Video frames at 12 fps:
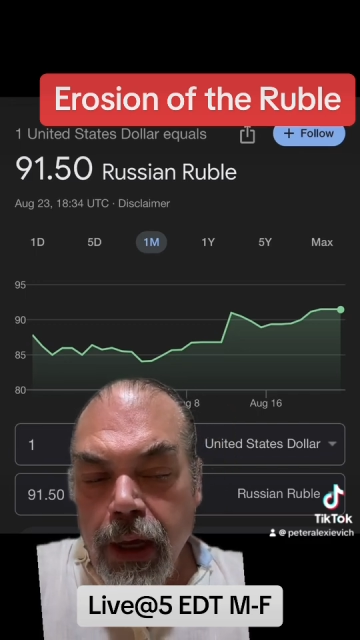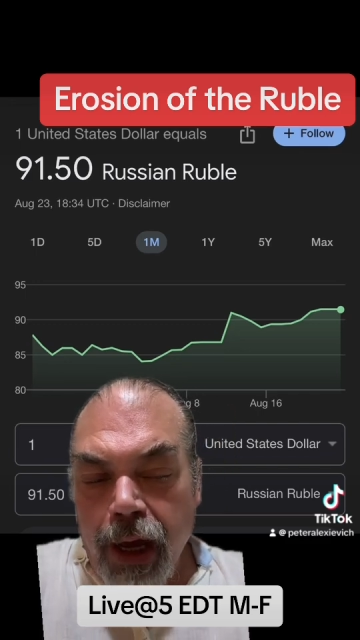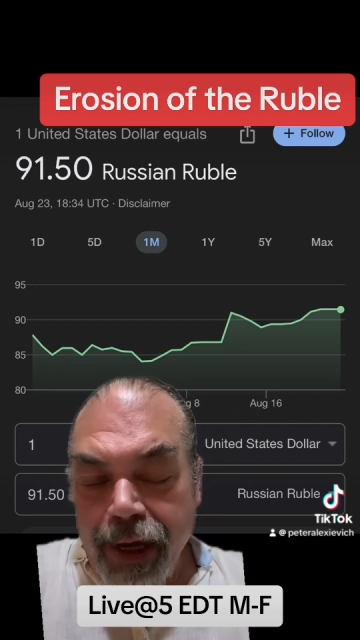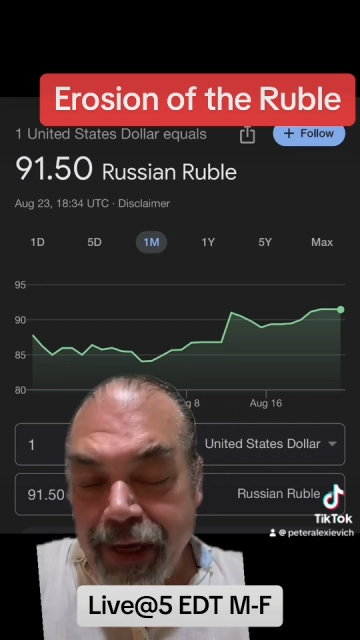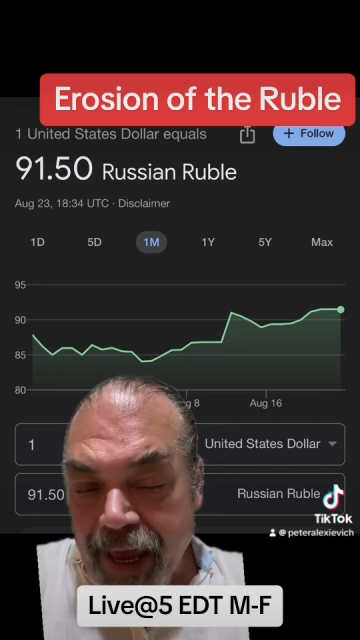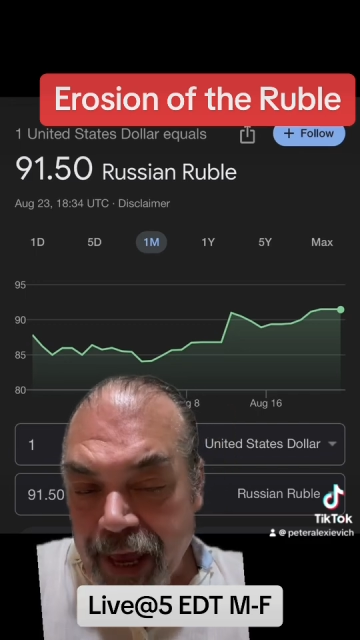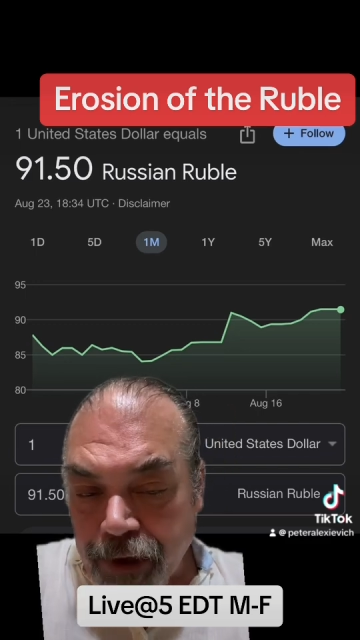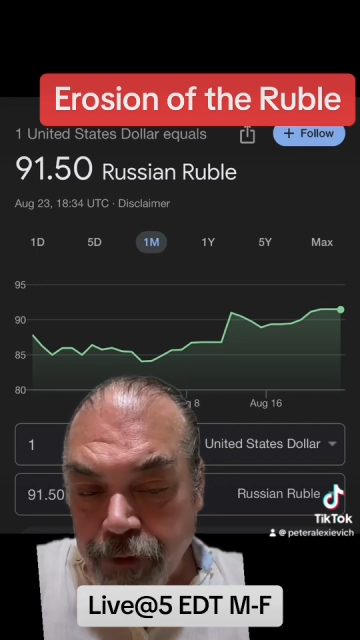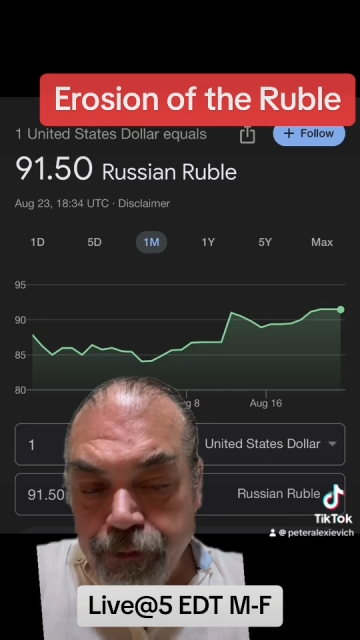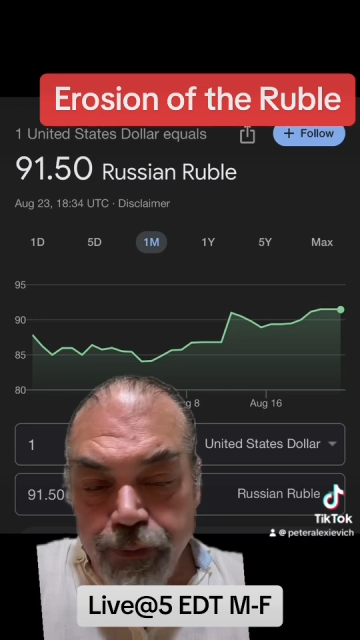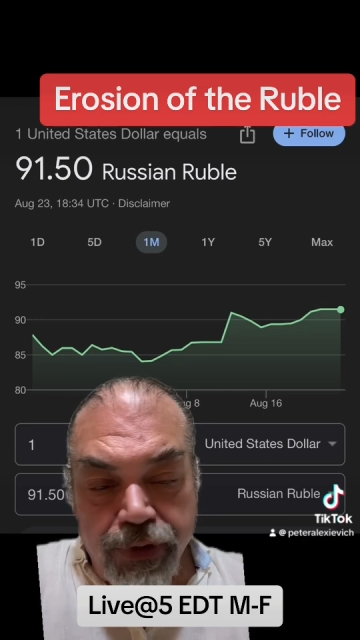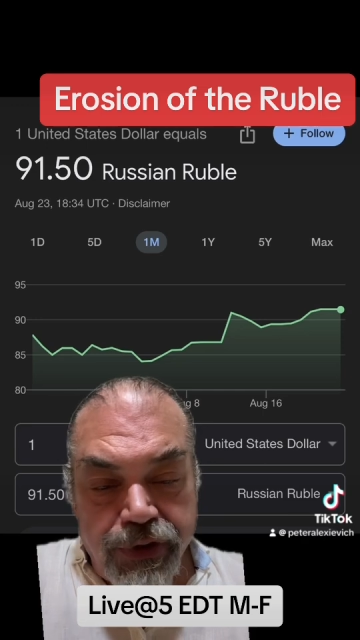
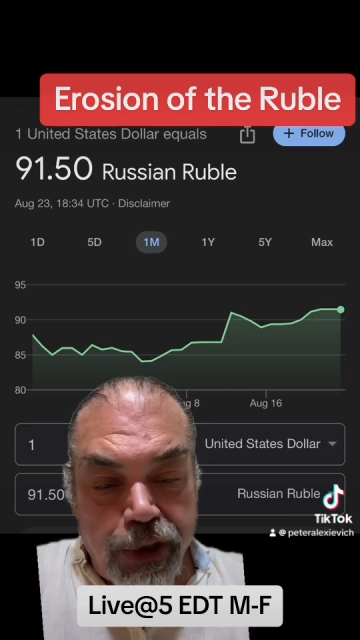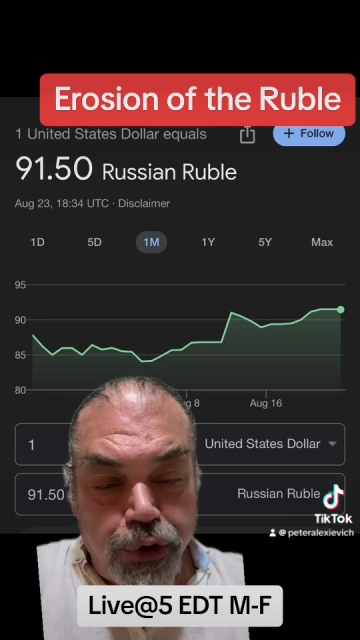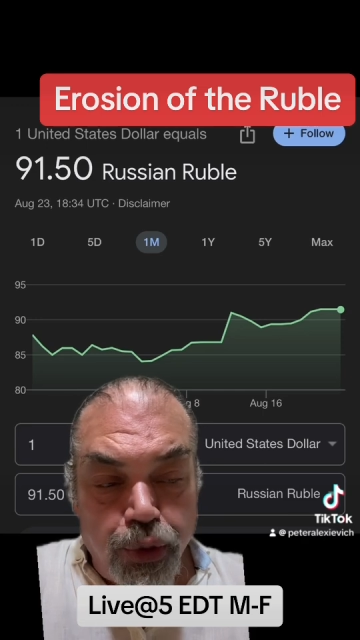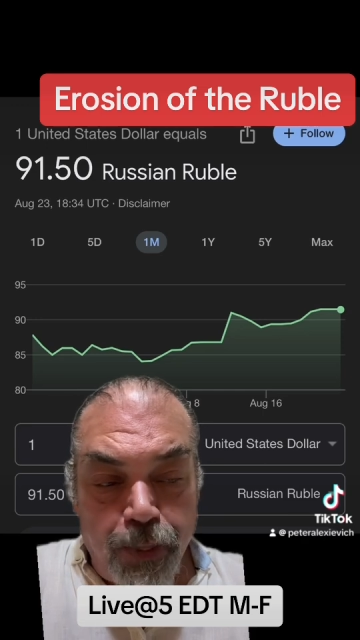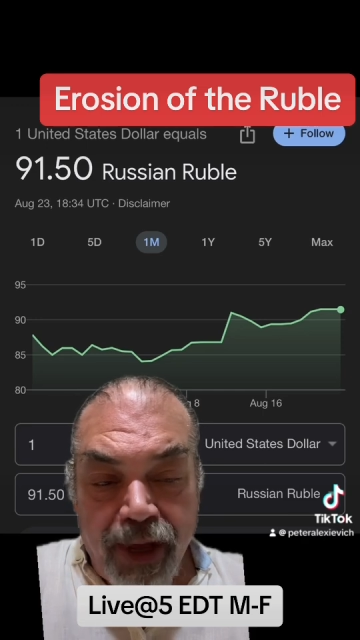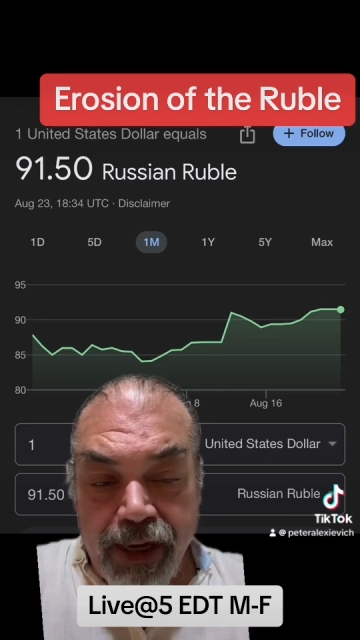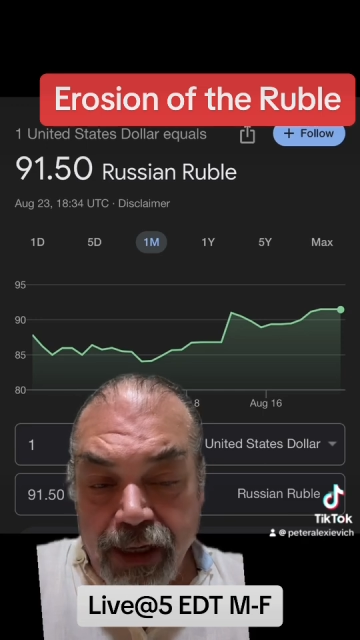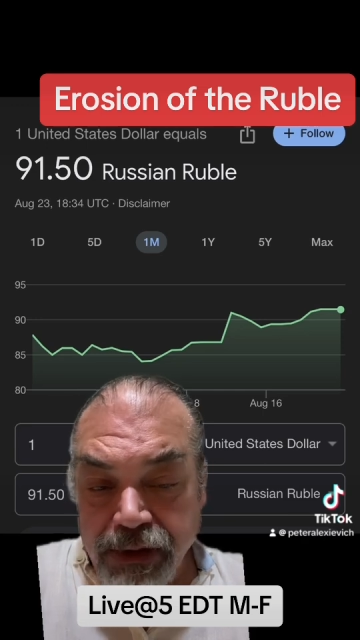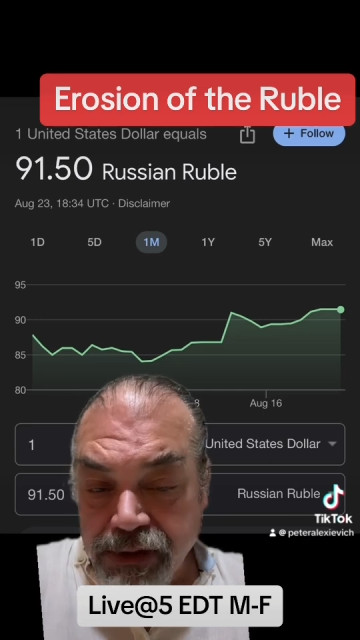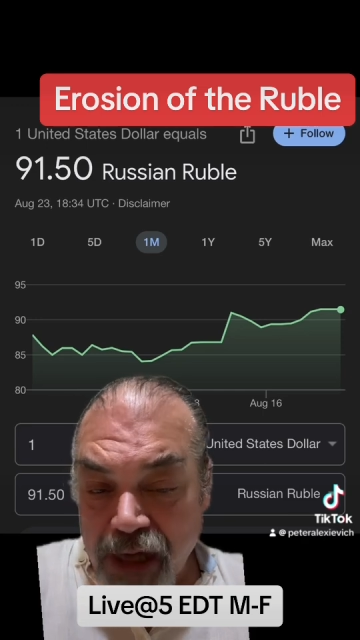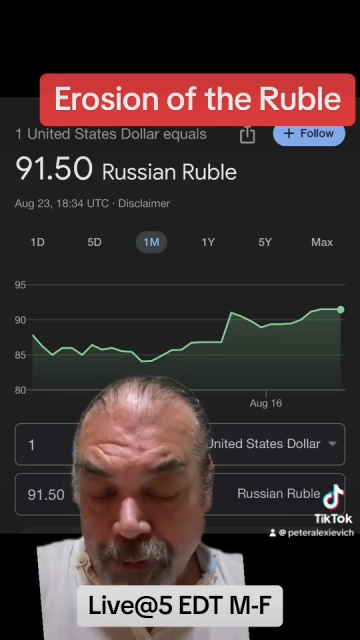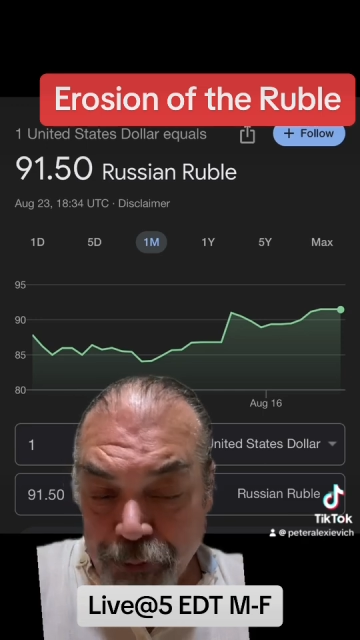Again, the central bank has
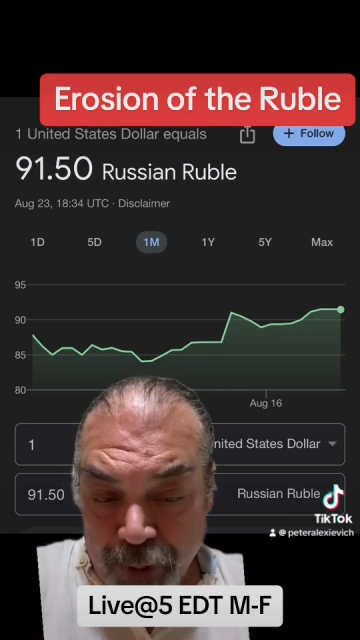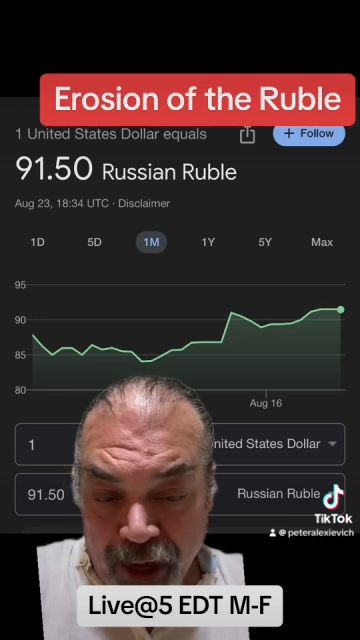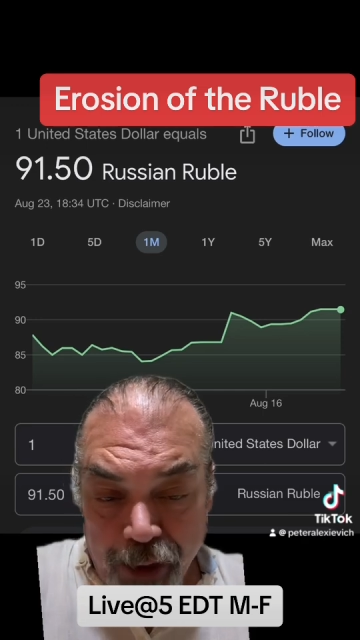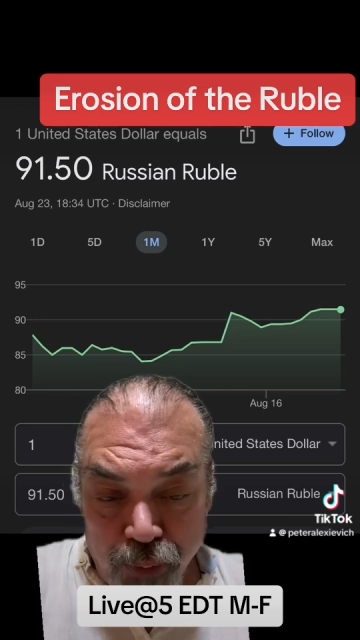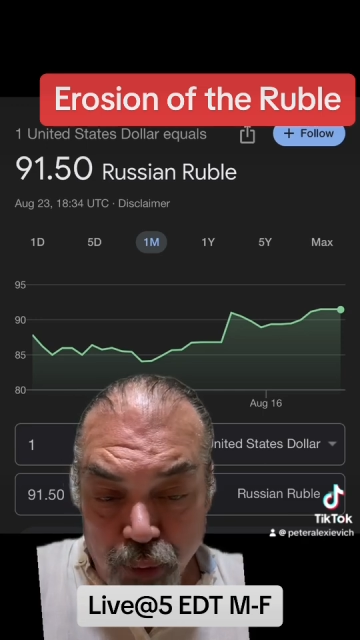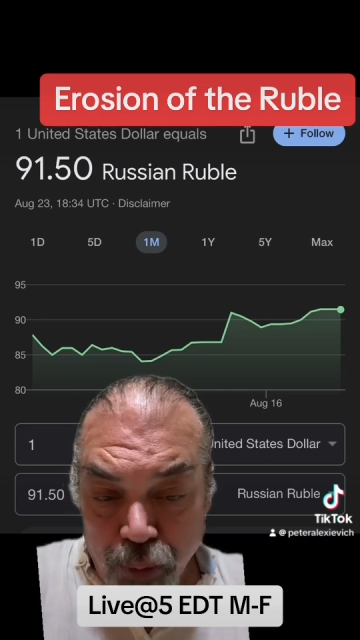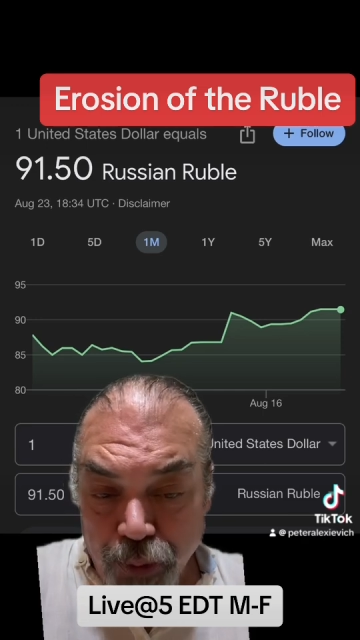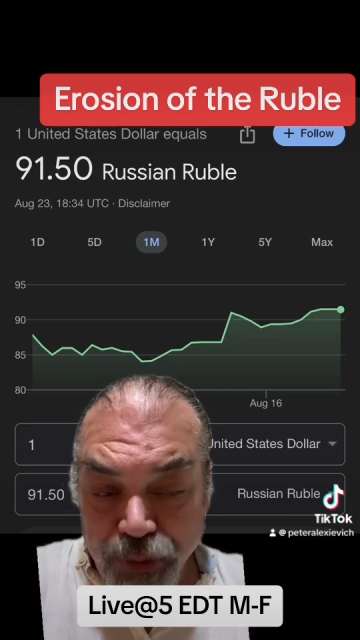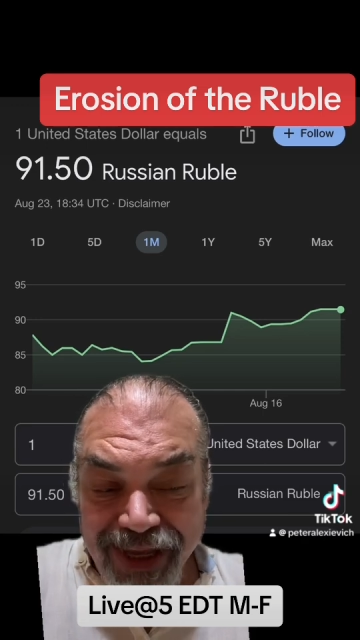stopped buying rubles.